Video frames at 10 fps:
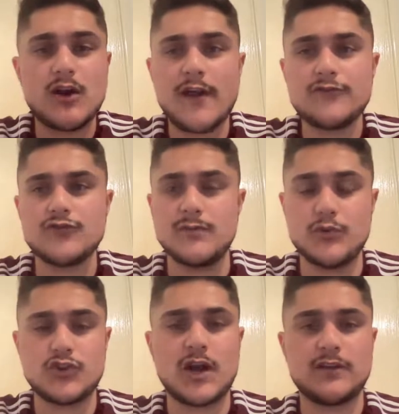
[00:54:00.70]
a live stream,
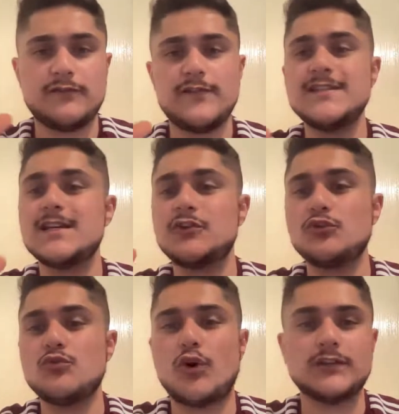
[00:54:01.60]
which I can physically
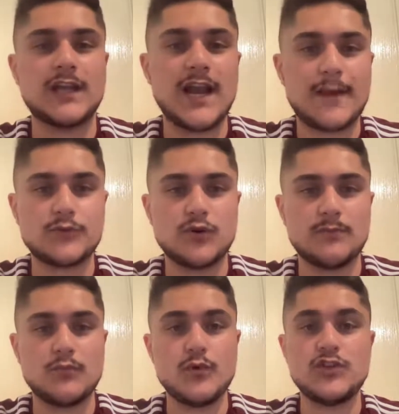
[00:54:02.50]
do on the
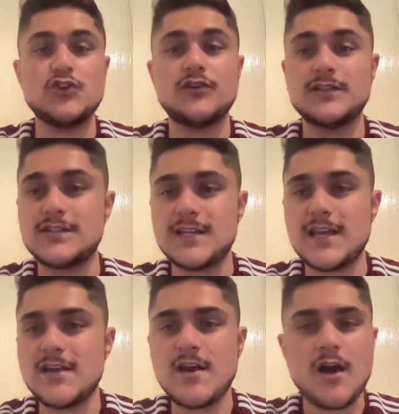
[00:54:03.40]
laptop, which you can
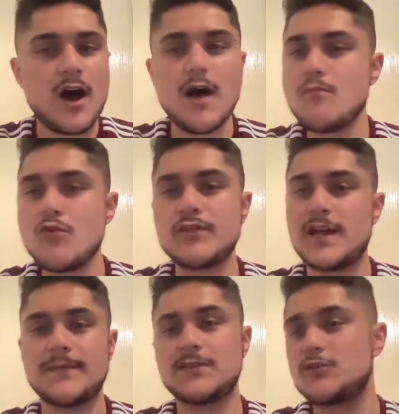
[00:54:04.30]
see, I'm more
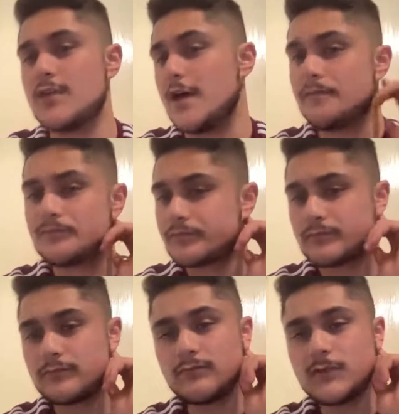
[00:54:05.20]
than happy to do that.
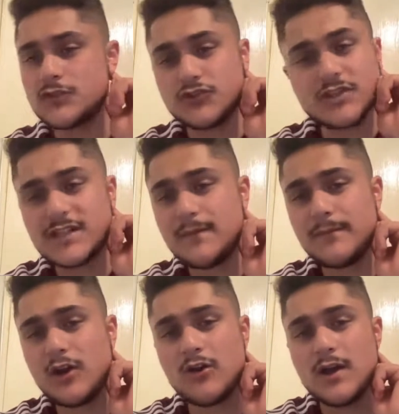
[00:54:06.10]
So just let
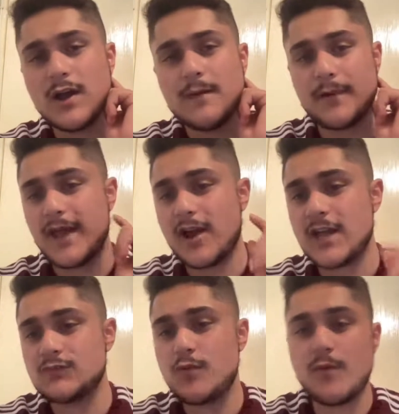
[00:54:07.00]
me know. But yeah,
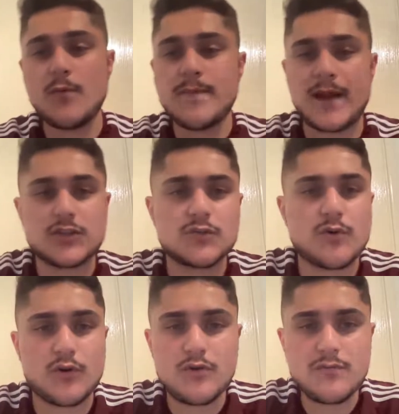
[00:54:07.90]
guys, we will be back
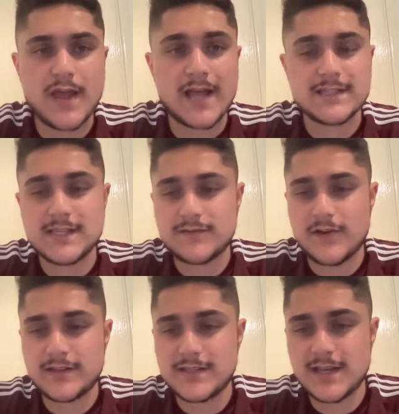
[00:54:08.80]
tomorrow at
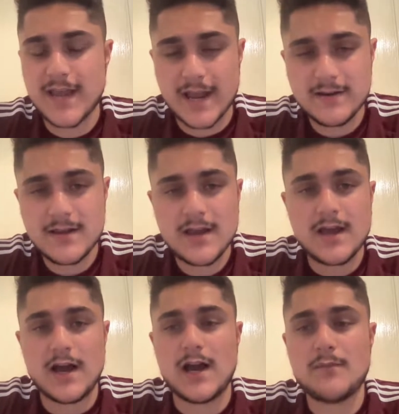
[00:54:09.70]
6:30 again.
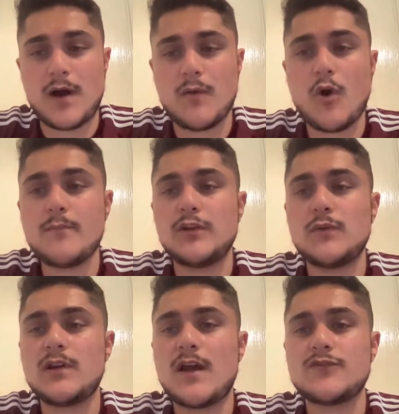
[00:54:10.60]
I won't be
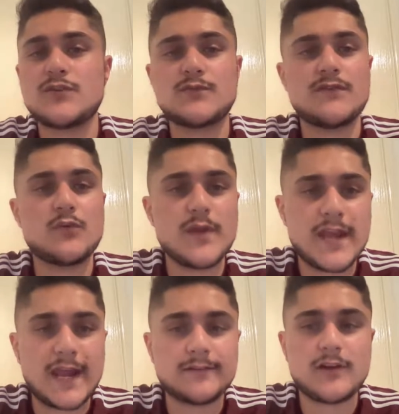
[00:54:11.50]
doing live streams over the
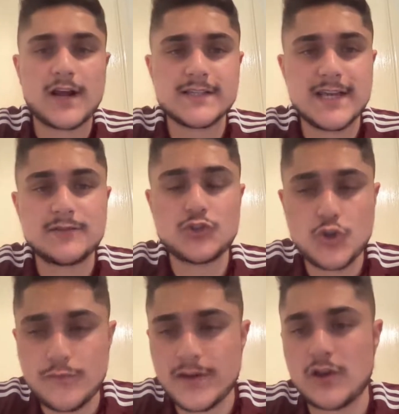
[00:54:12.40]
weekend. Like I said,
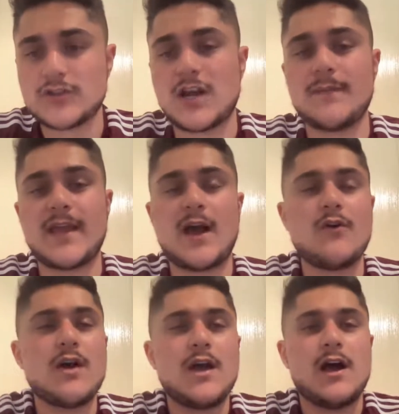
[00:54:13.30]
2 videos coming
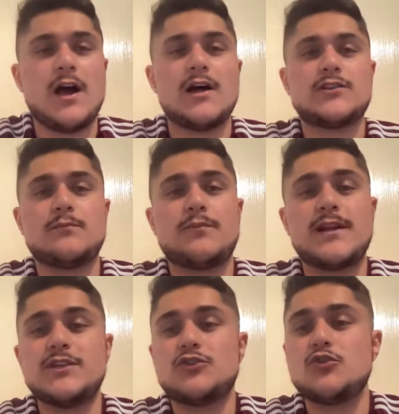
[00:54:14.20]
out. So
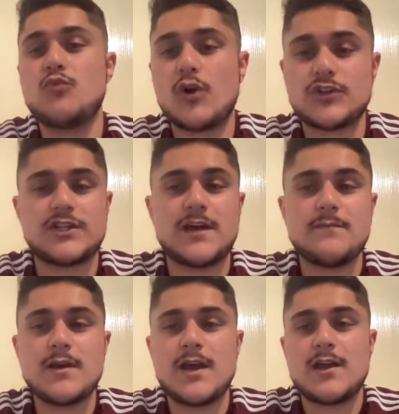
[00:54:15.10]
please do watch
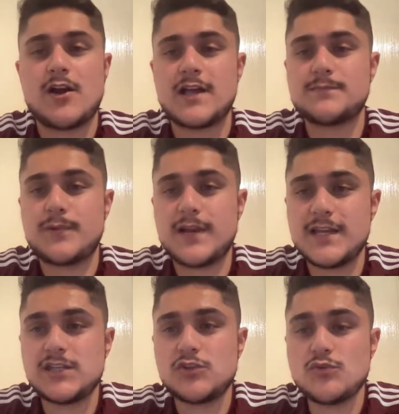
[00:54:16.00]
them. Guys,
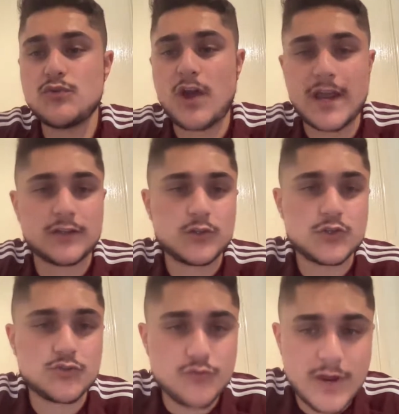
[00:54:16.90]
please do like the
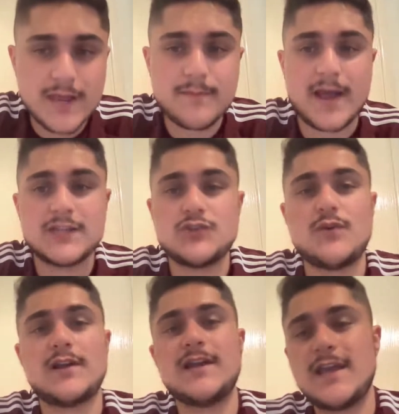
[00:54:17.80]
stream as
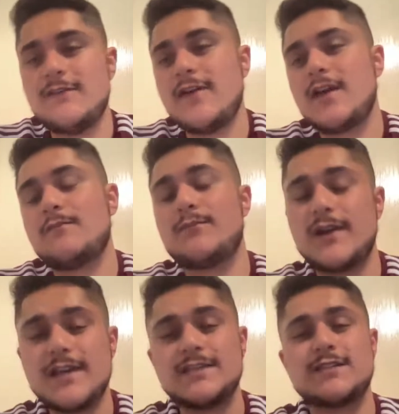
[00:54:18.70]
you are leaving.
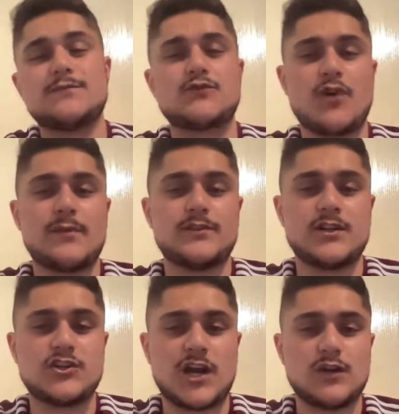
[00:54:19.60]
Please subscribe to
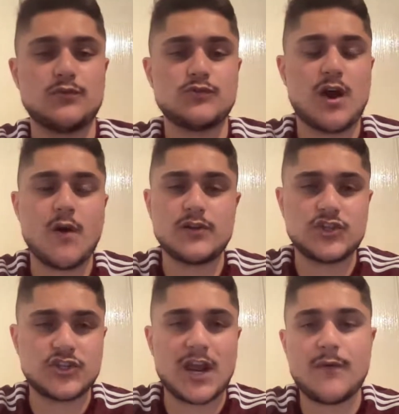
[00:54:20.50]
the channel as well and
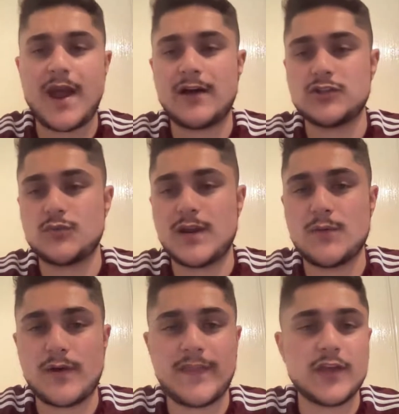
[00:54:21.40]
share it out to
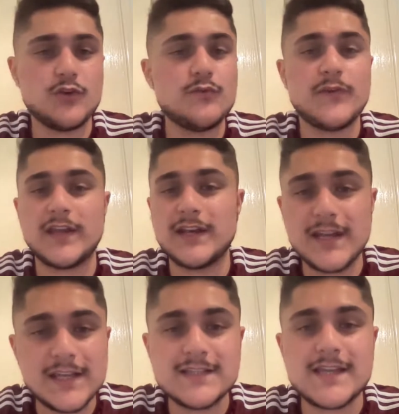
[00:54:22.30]
anyone that you think
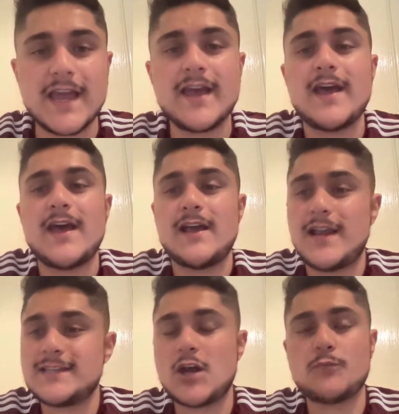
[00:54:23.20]
needs it.
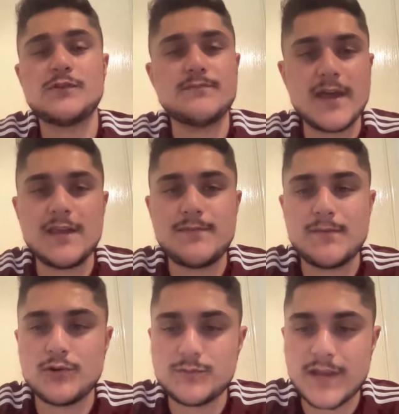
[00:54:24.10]
Let's help as many
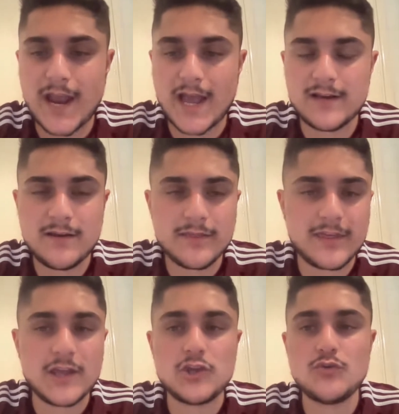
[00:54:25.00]
people as we can.
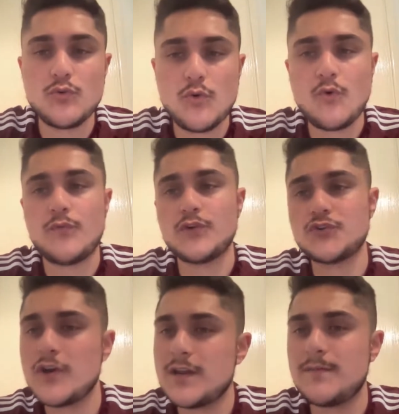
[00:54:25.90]
Thank you all for
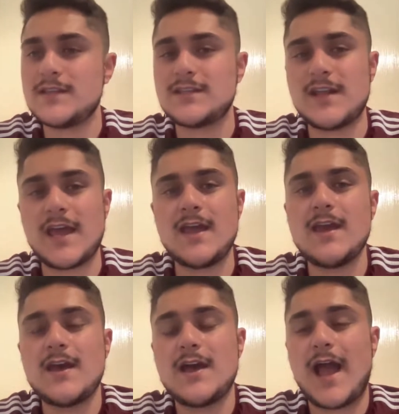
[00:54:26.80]
joining me
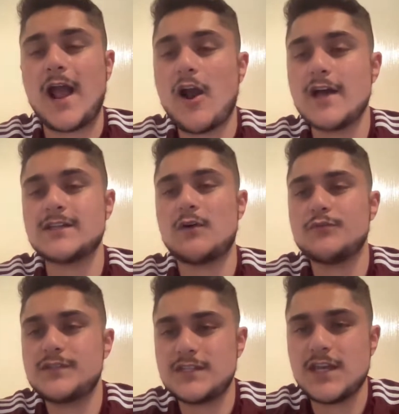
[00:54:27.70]
today. And guys, I
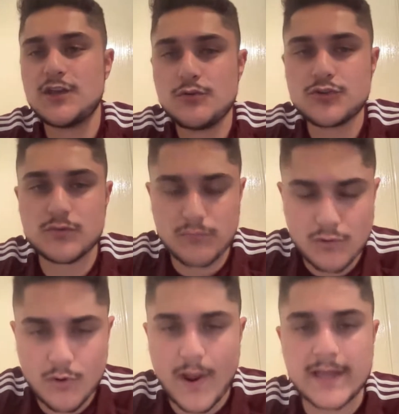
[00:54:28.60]
will see you
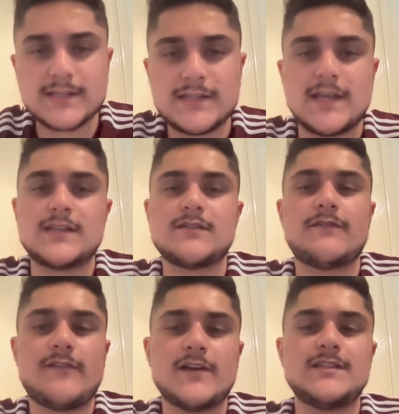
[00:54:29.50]
tomorrow at
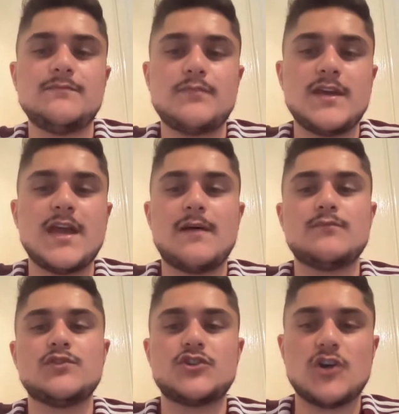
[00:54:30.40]
6:30
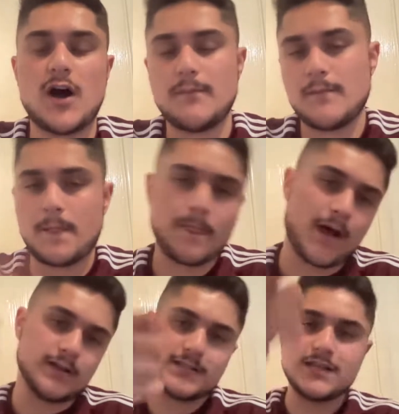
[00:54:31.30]
p.m. sharp.
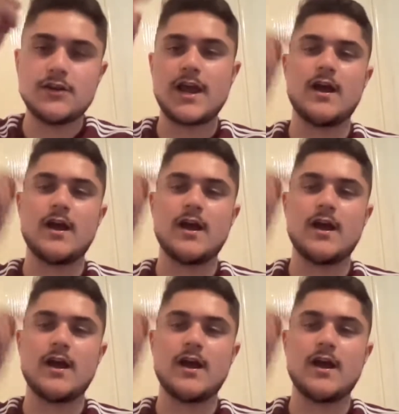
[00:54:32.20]
I'll see you